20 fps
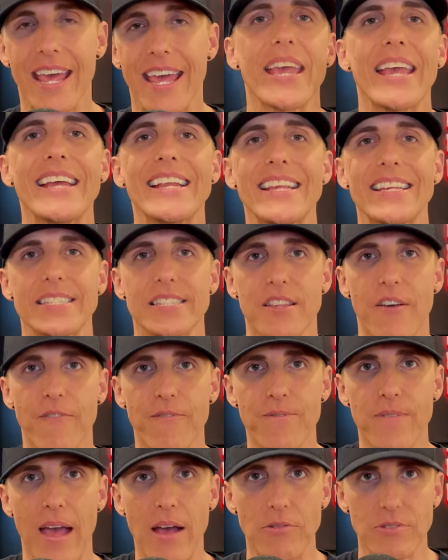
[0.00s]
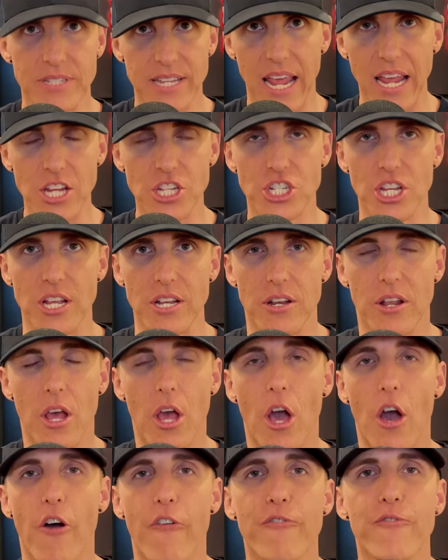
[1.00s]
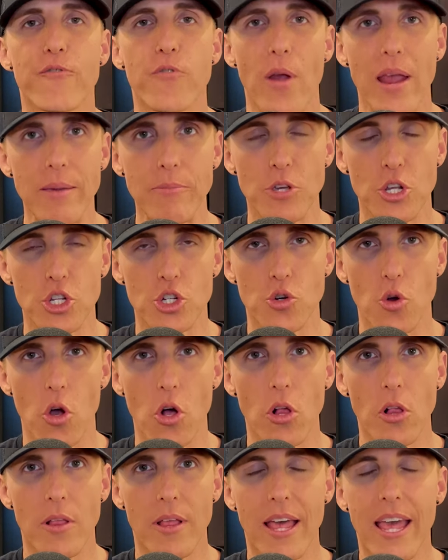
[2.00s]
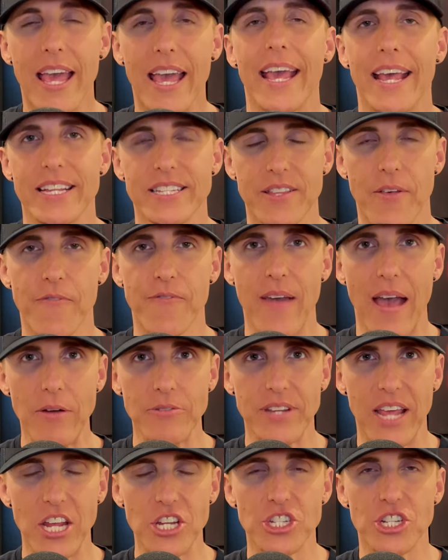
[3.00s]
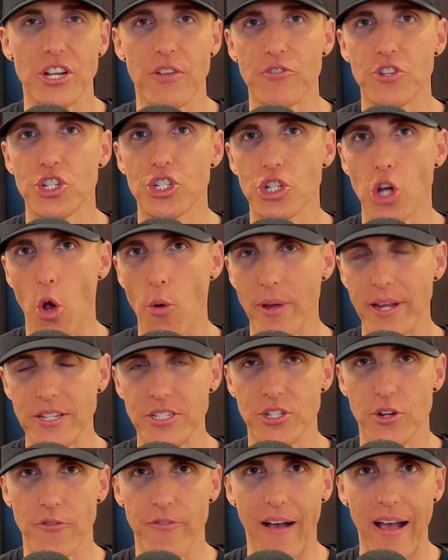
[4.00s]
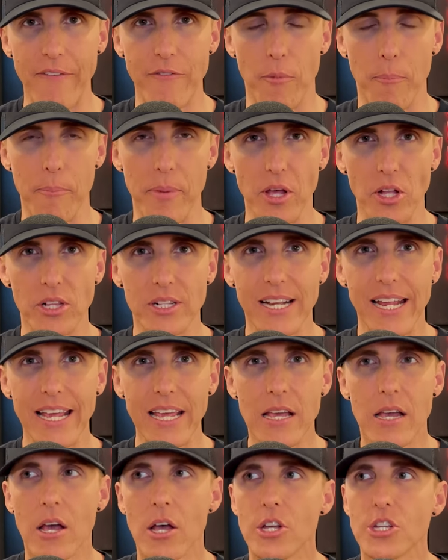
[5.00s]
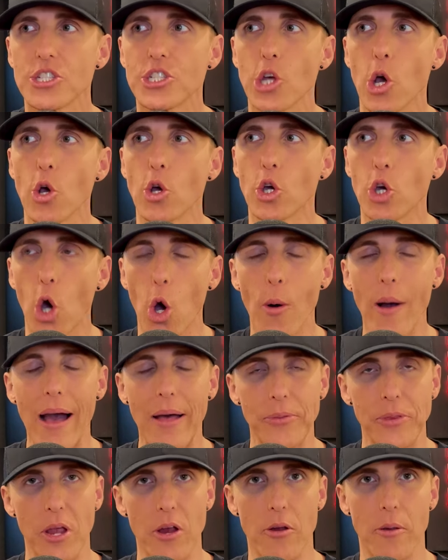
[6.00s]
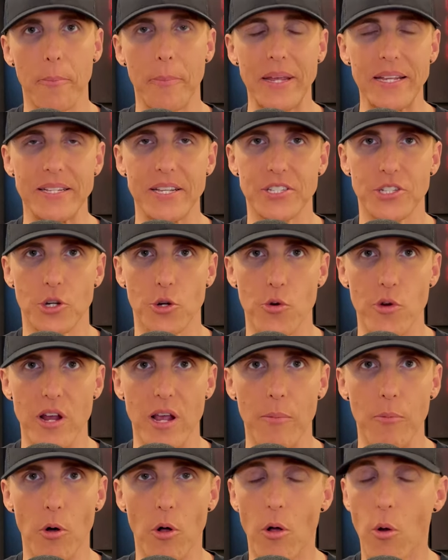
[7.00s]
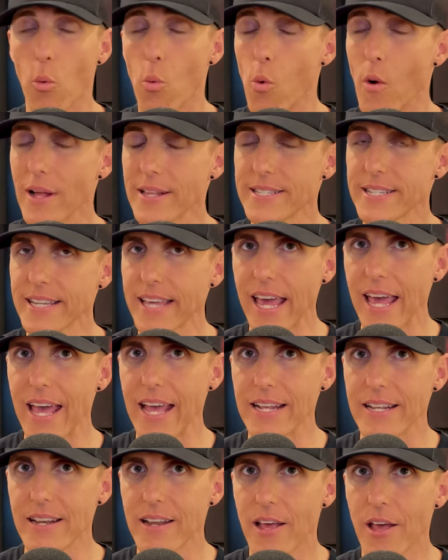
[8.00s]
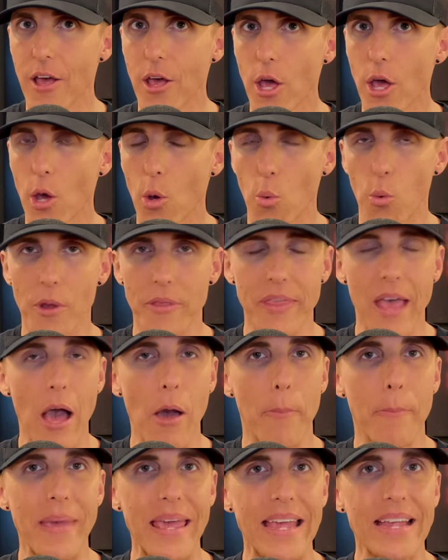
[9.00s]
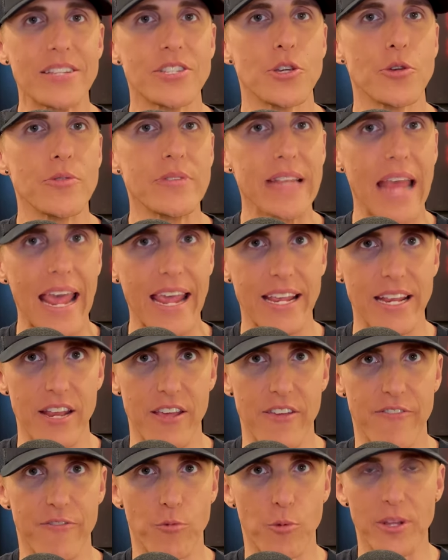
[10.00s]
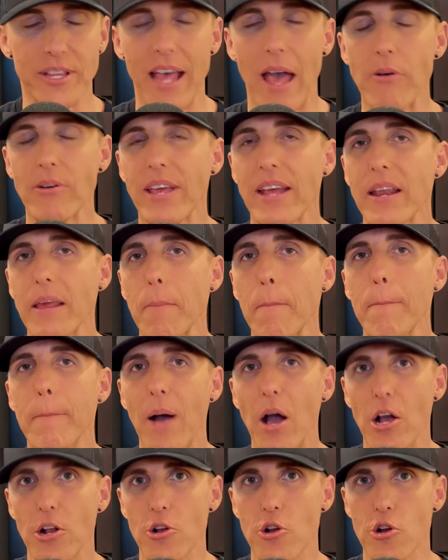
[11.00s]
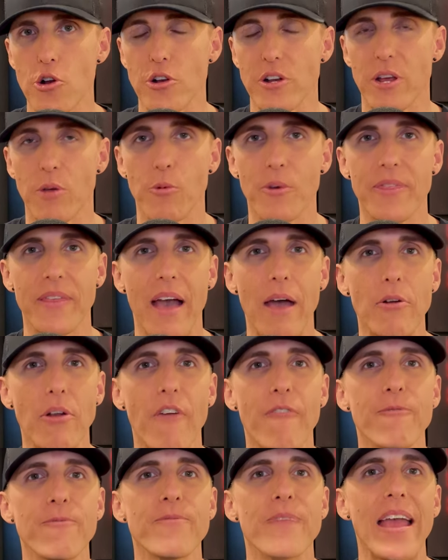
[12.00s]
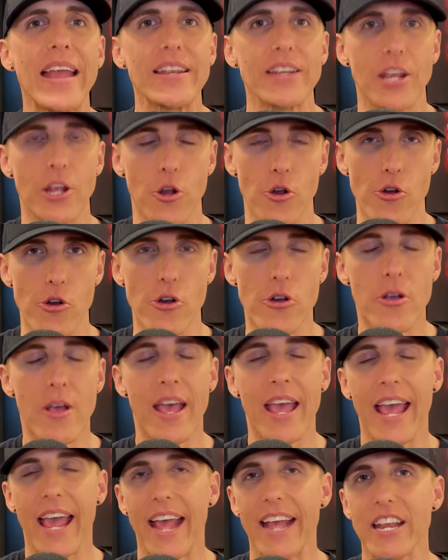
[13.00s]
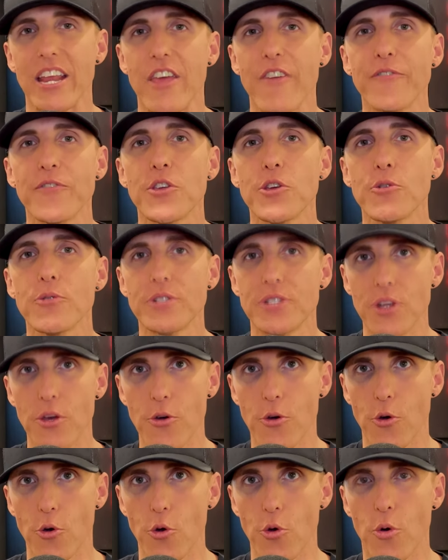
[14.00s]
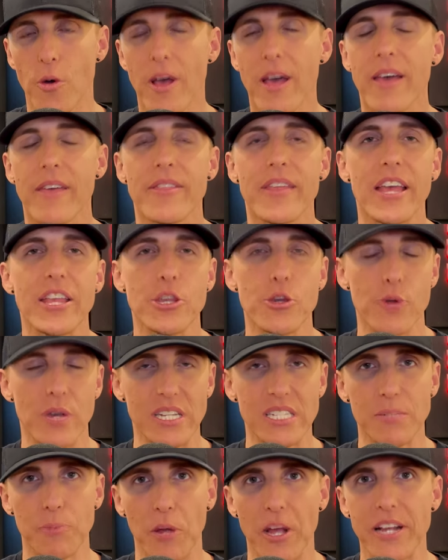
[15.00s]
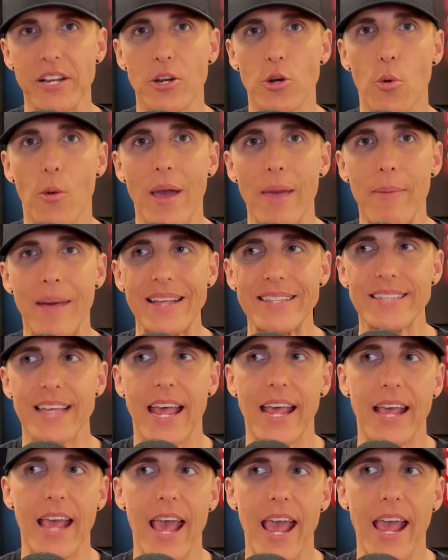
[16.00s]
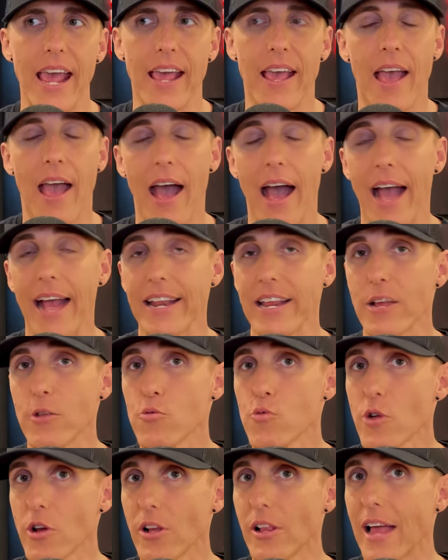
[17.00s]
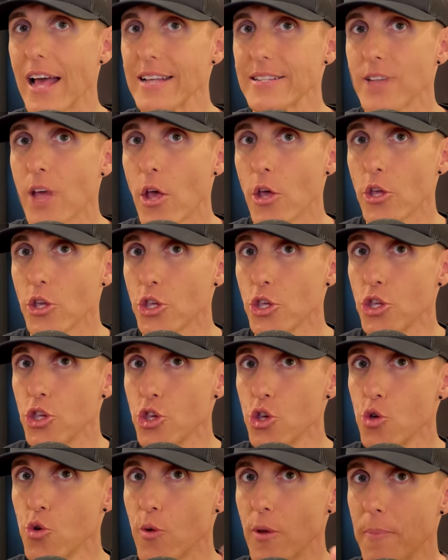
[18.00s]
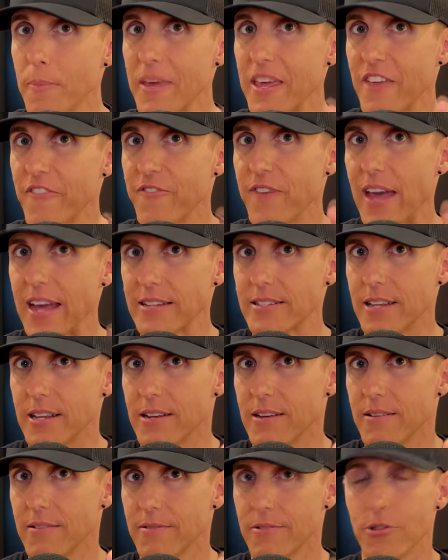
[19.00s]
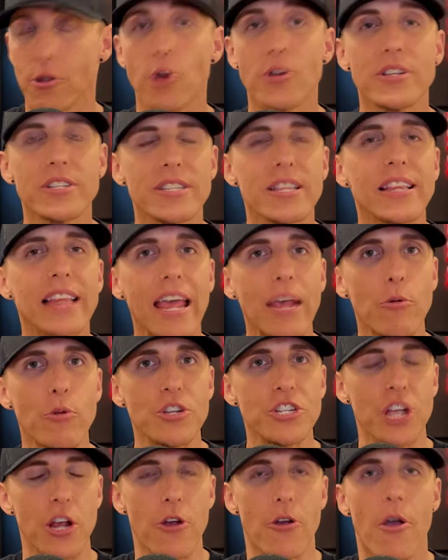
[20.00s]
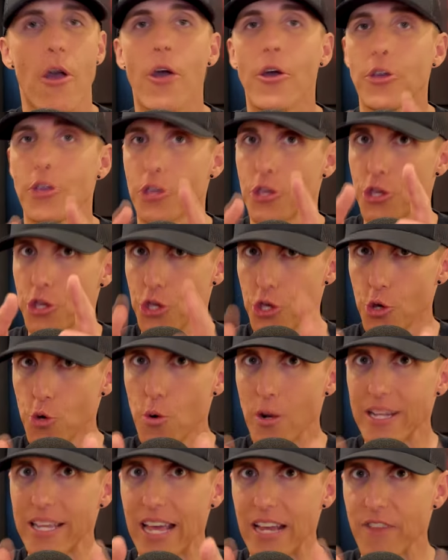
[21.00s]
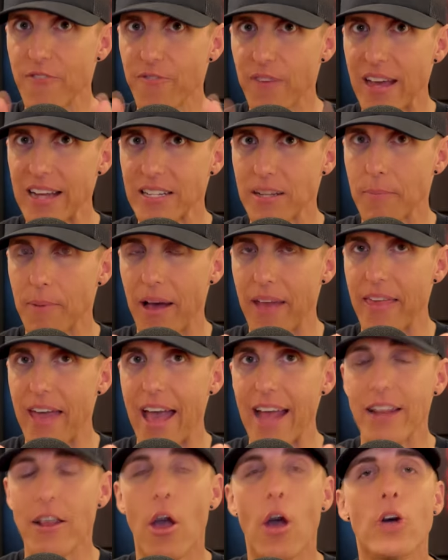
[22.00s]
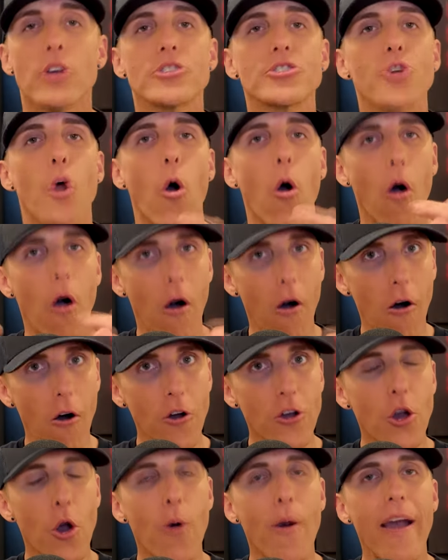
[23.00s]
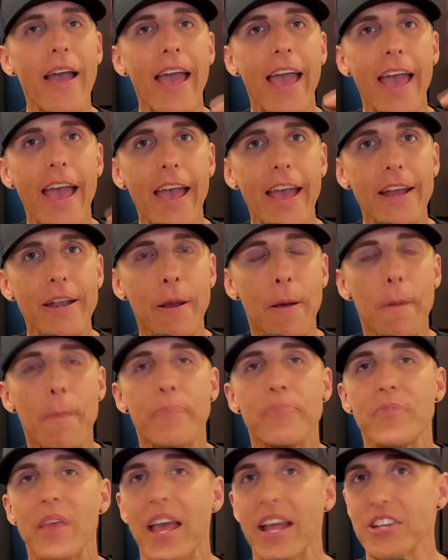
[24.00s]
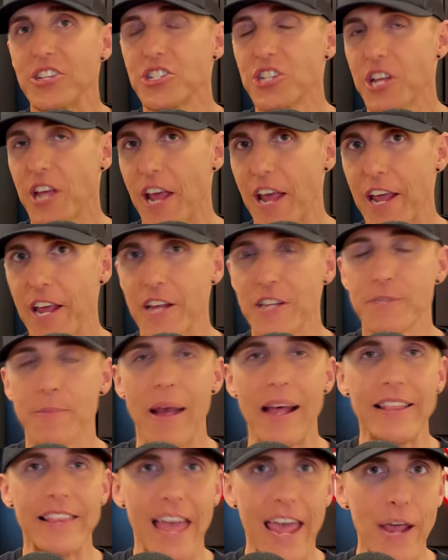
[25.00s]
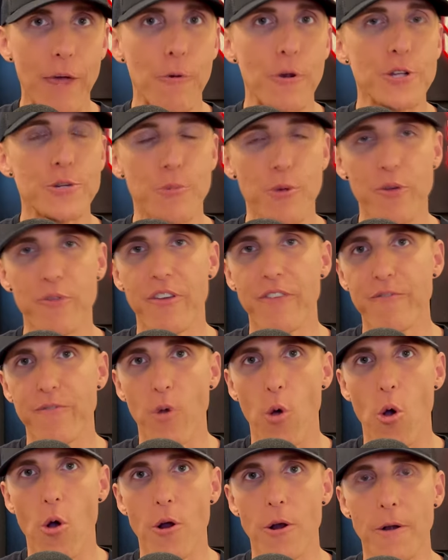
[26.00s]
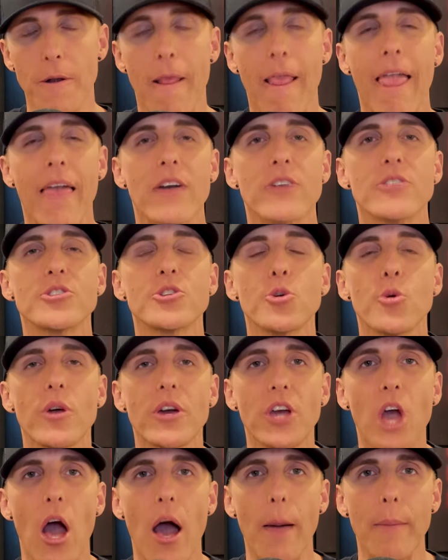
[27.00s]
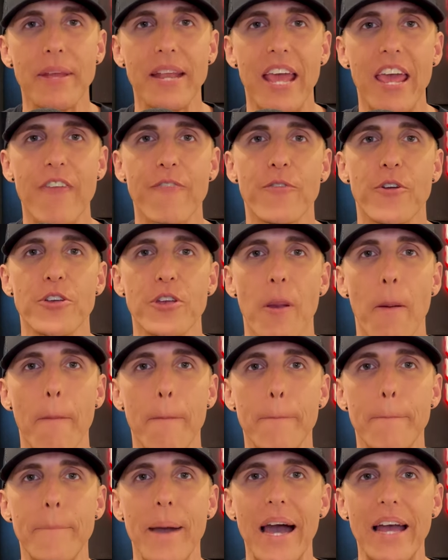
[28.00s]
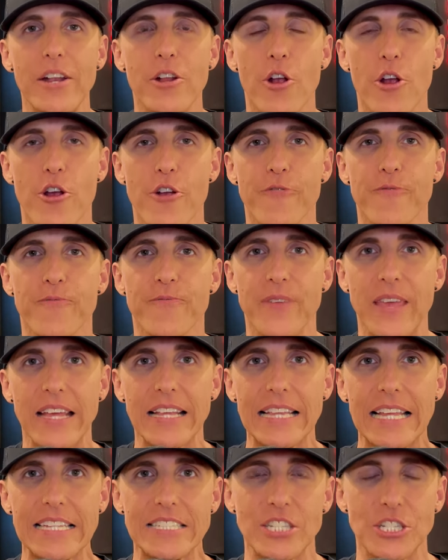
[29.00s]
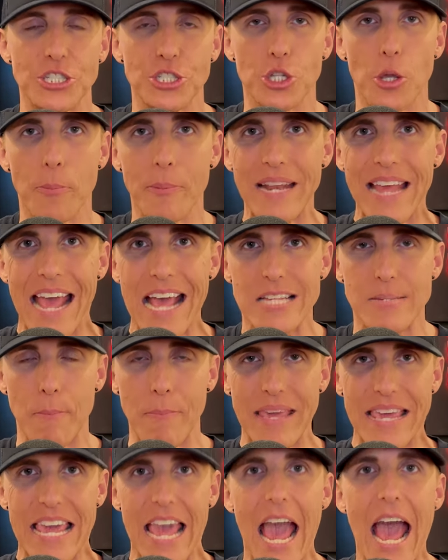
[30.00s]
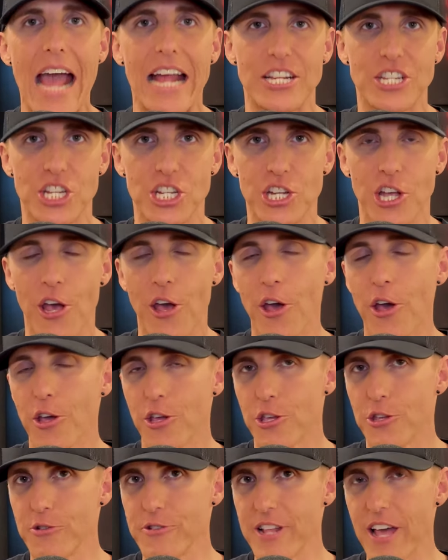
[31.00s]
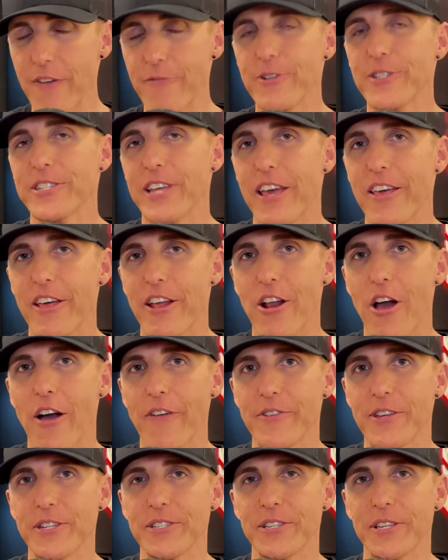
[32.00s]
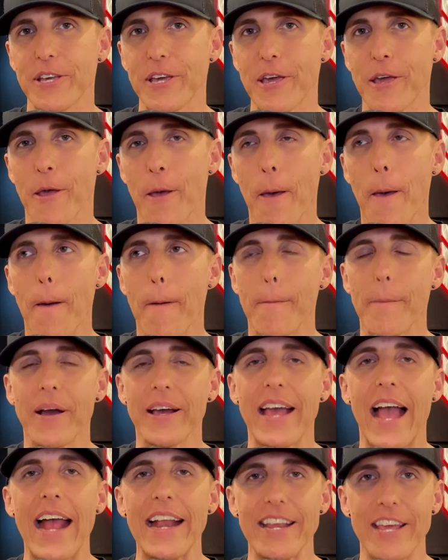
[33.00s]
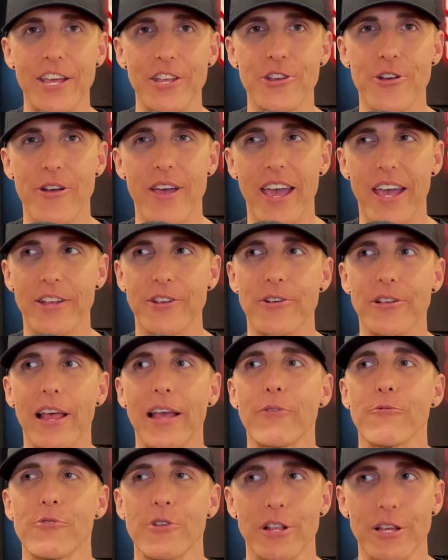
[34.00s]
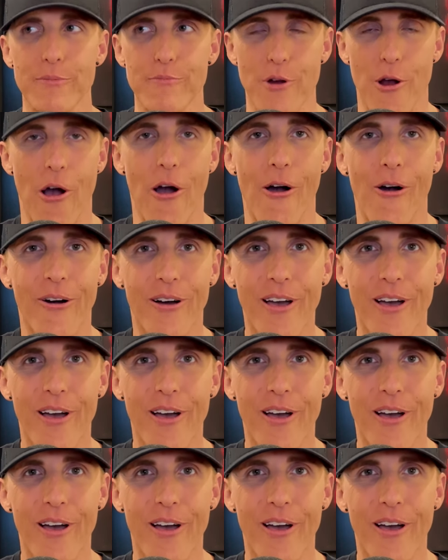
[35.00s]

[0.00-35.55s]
It is the foundation of frame control. It's the foundation of showing survivability. So go out there and be disagreeable. Once again, without being too negative, without getting butthurt, and without offending her. And if you do, then you explain it away by saying, Hey, I didn't realize you would be affected. Notice the language here. You would get affected by that. So I'll go ahead and change my language moving forward to accommodate for your butthurt feelings, you stupid ass biatch. You never say that, obviously, but kind of in your head, you're like, really, bro?